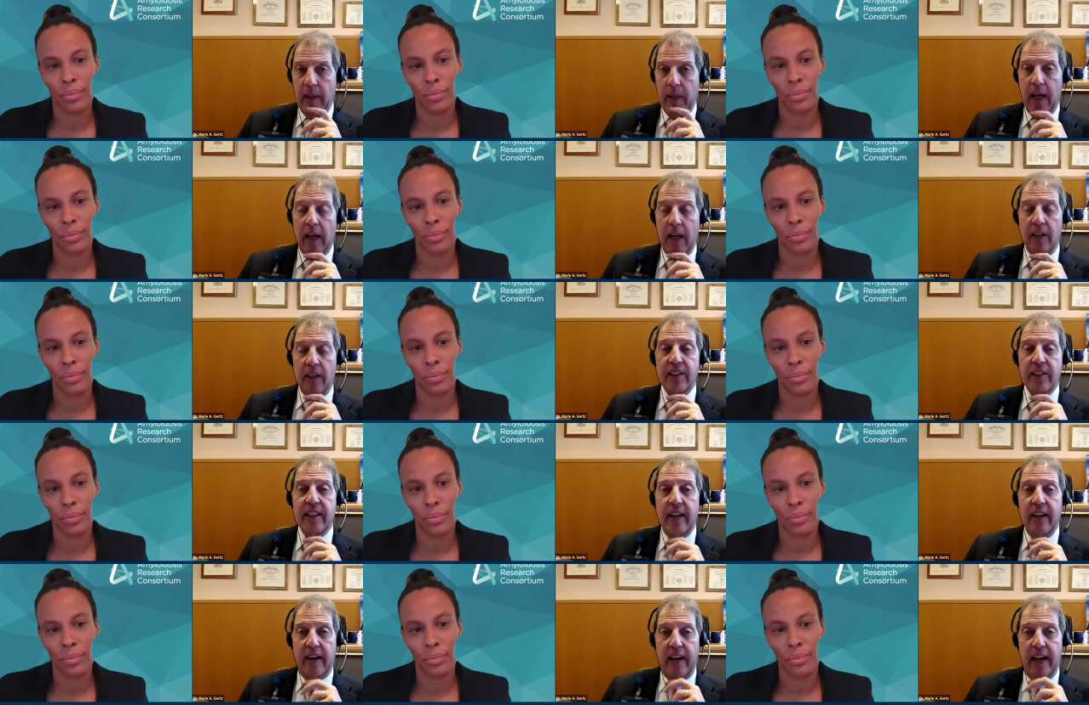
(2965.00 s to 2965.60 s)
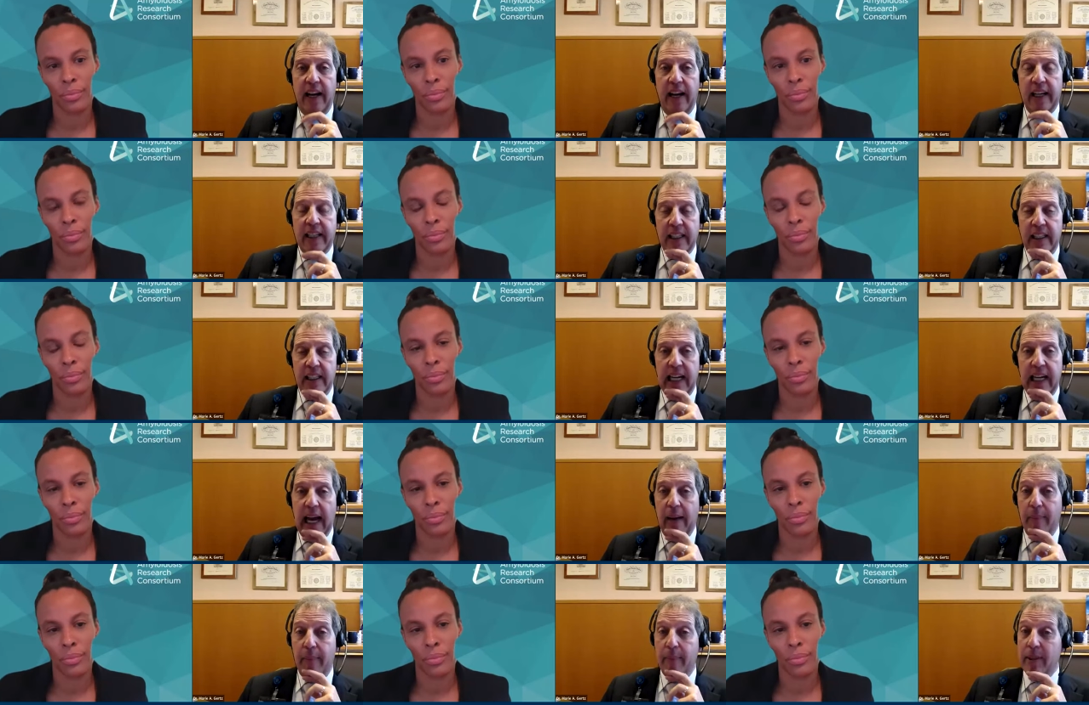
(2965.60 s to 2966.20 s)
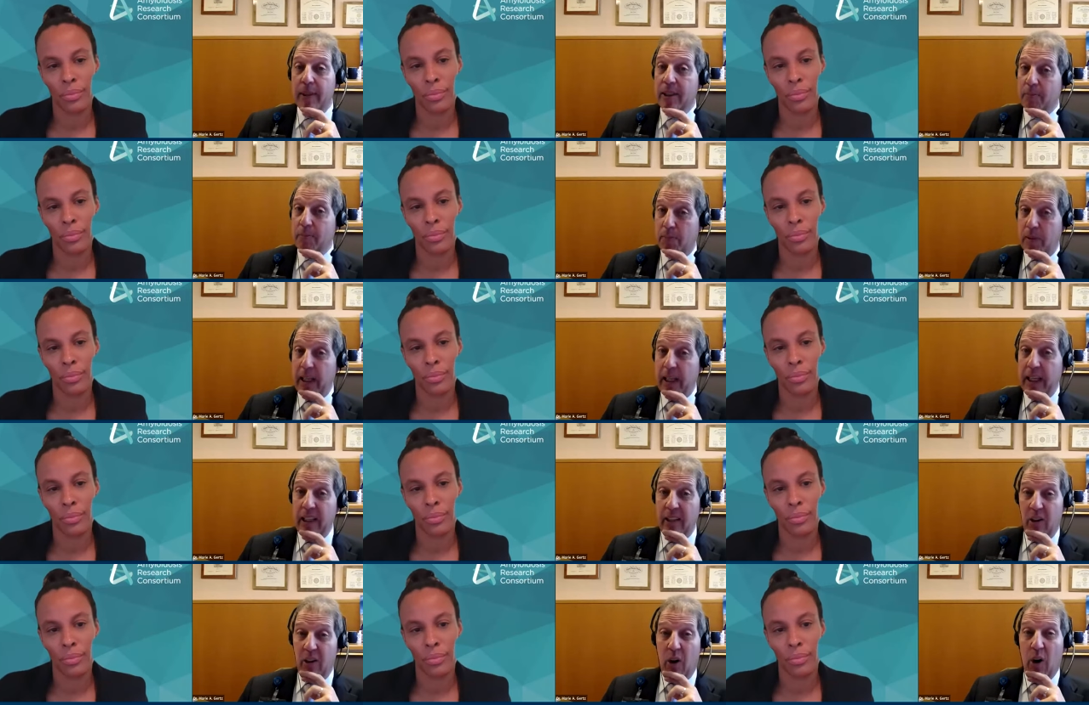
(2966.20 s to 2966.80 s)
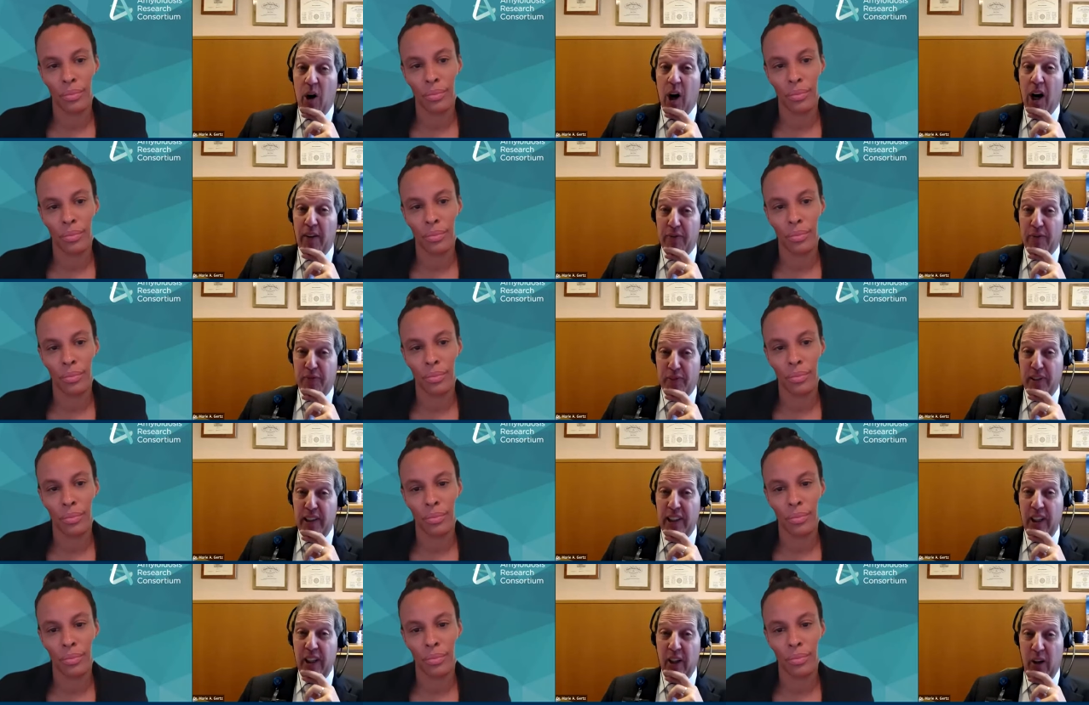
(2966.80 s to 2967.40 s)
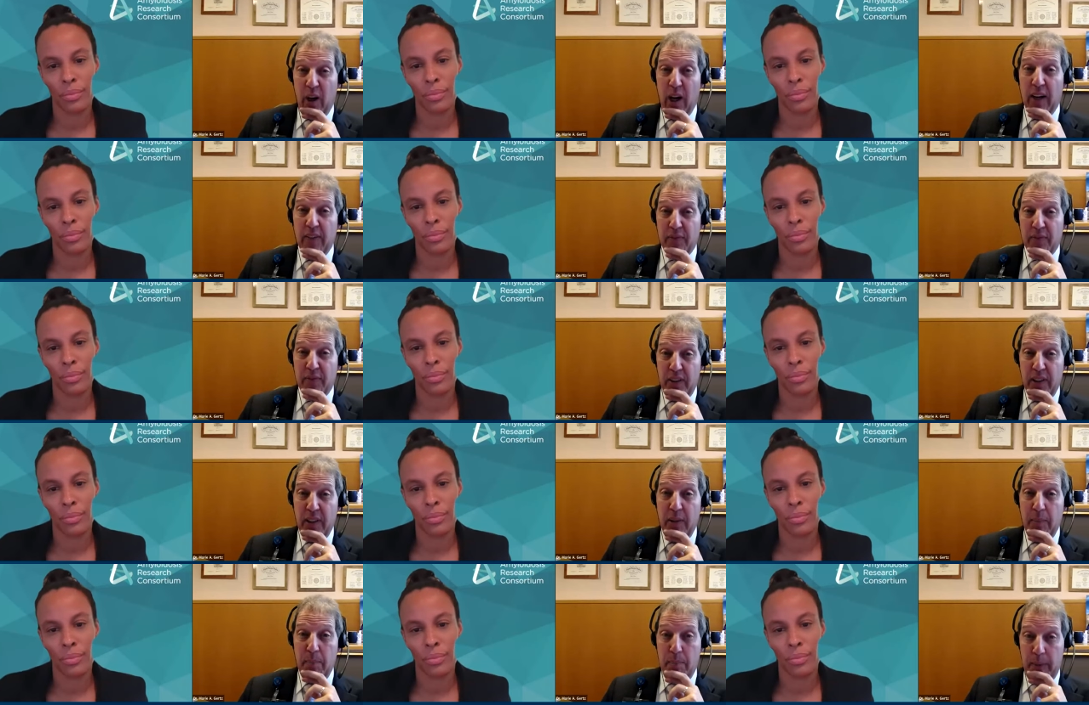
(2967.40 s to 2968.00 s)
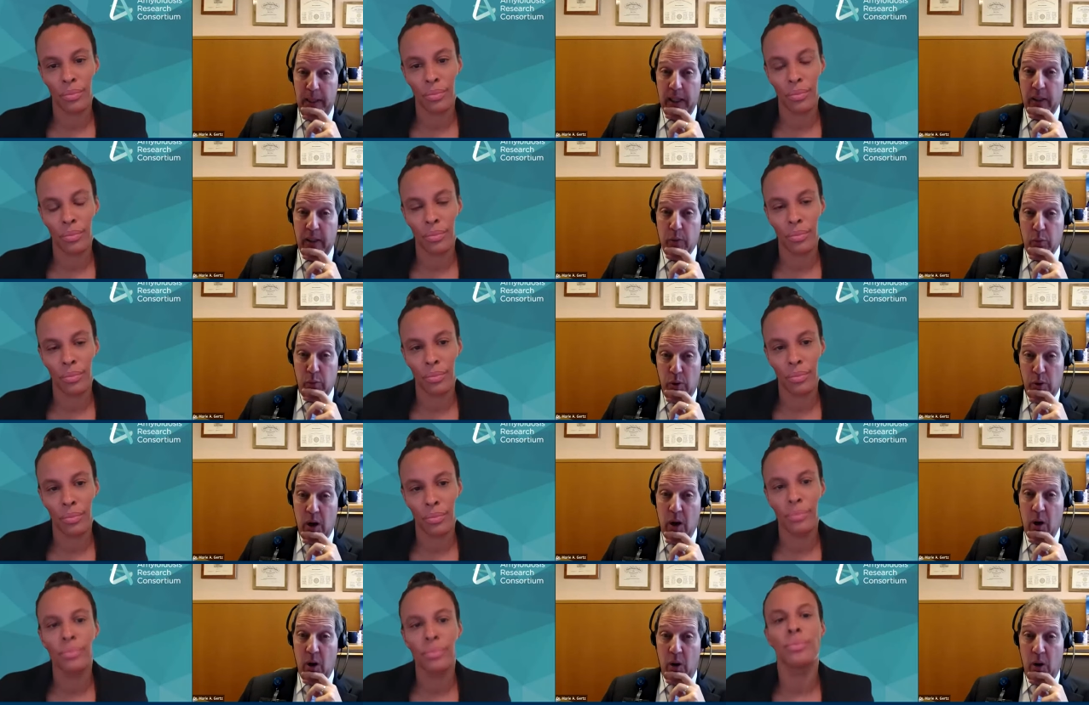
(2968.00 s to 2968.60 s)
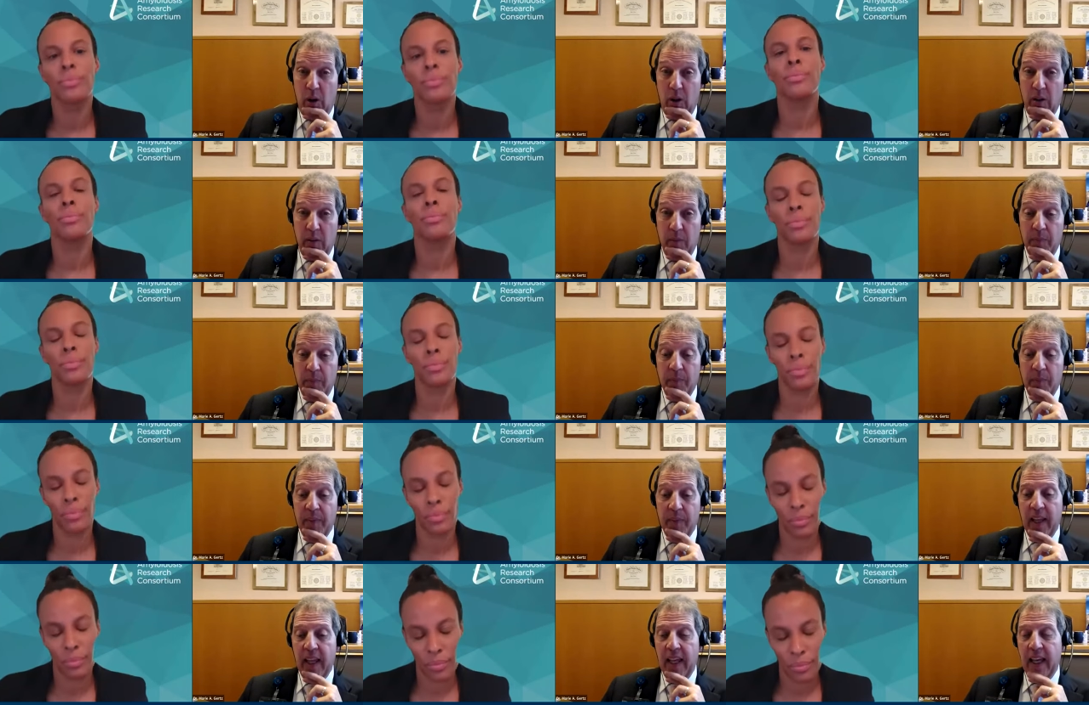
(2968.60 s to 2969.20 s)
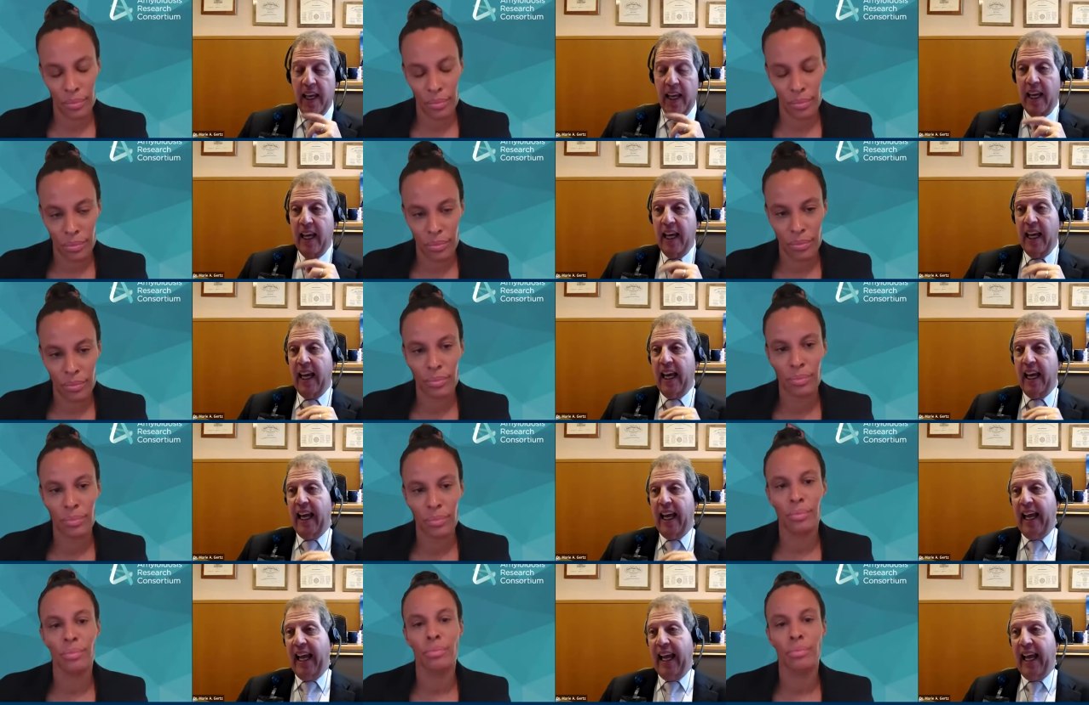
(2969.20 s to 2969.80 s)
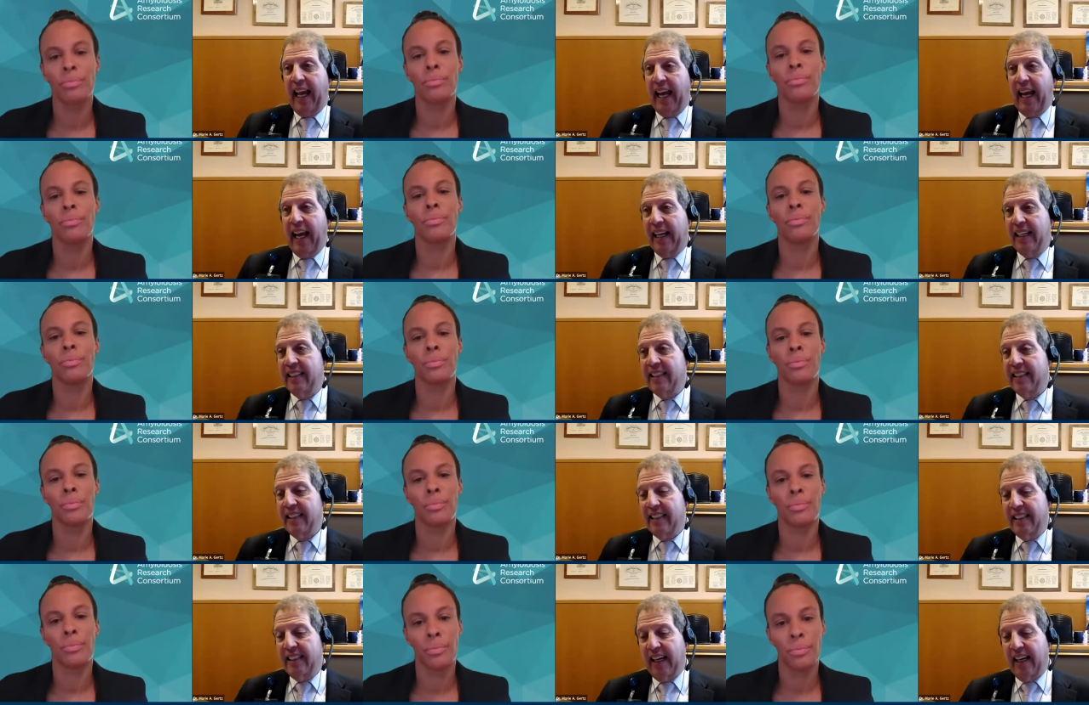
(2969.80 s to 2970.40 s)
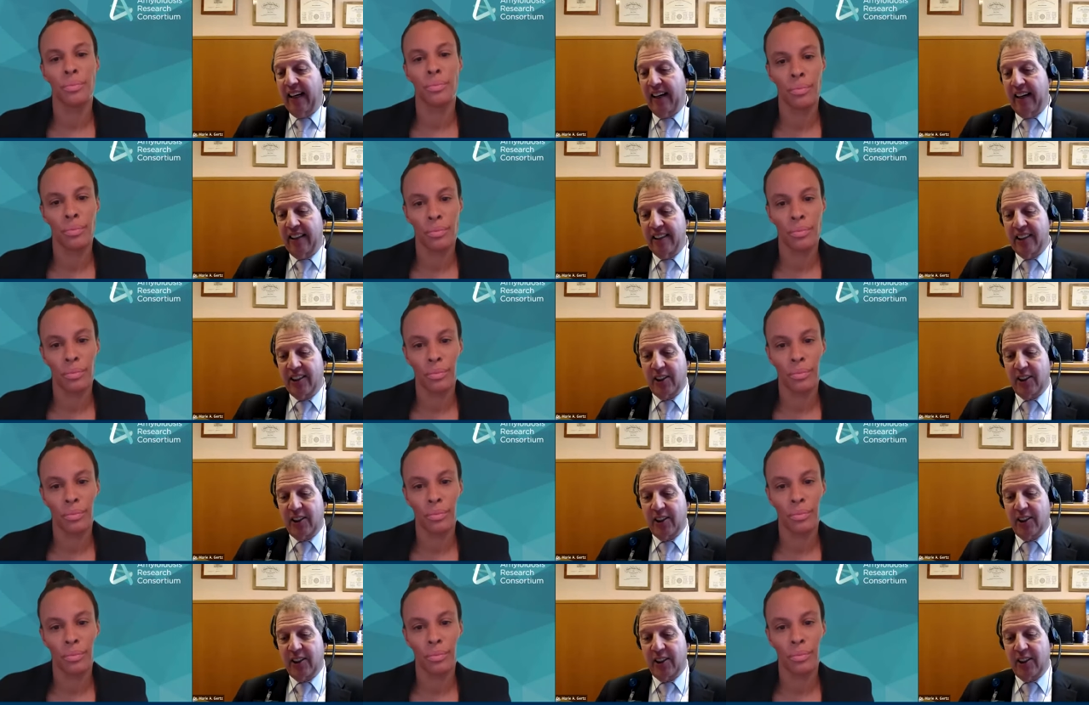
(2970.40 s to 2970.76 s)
Speaker 1: healthcare economics play an awfully, awfully big role. And there are